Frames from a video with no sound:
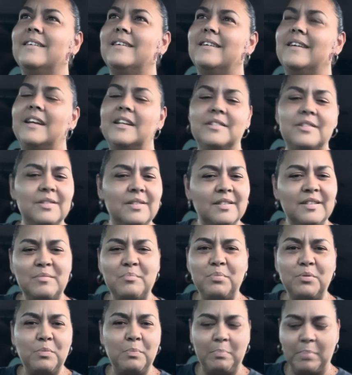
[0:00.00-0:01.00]
it's a
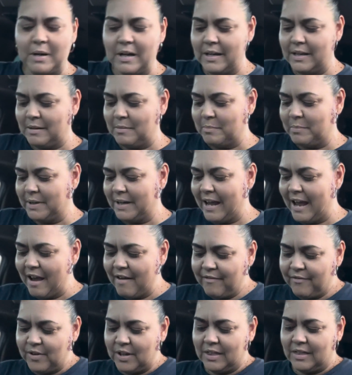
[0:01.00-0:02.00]
simple button, but
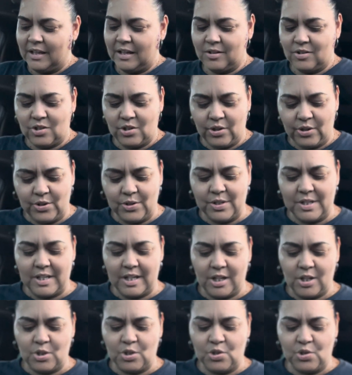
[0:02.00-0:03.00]
everything turns
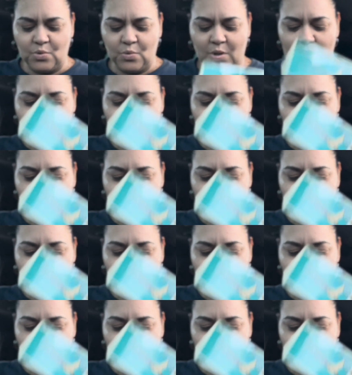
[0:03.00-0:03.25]
into a